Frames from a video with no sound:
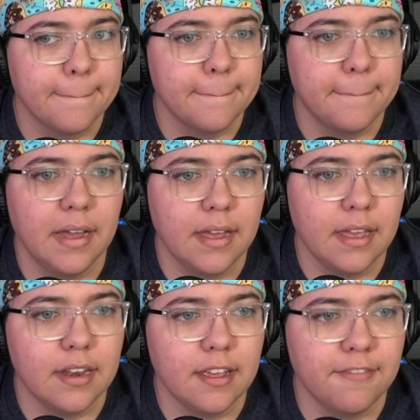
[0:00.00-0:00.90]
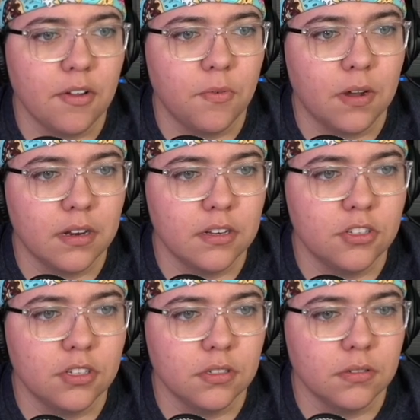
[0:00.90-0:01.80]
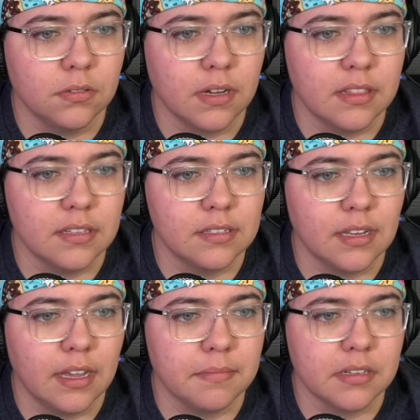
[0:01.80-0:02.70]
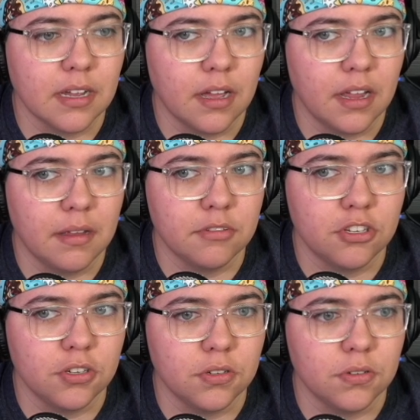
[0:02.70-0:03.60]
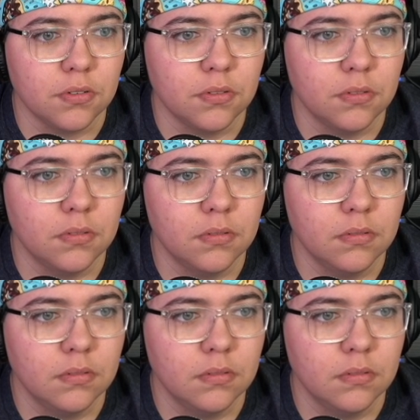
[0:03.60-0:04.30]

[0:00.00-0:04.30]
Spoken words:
But if I wanted to at the same time do,